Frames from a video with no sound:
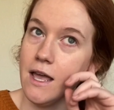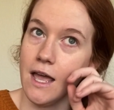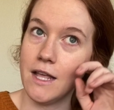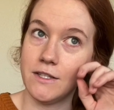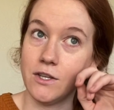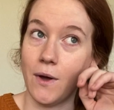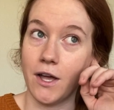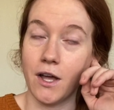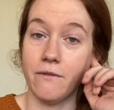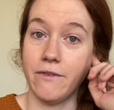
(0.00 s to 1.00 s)
And so I
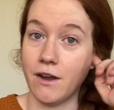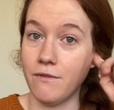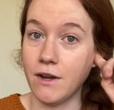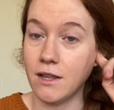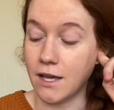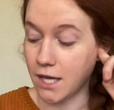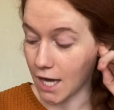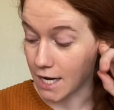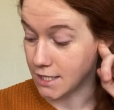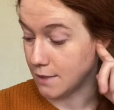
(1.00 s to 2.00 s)
got very, very lucky.
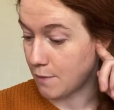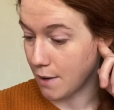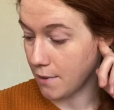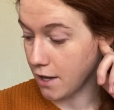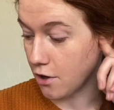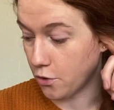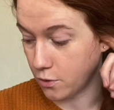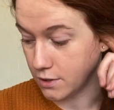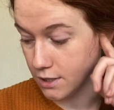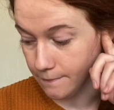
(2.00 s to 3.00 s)
I did buy my
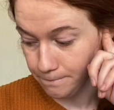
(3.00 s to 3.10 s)
own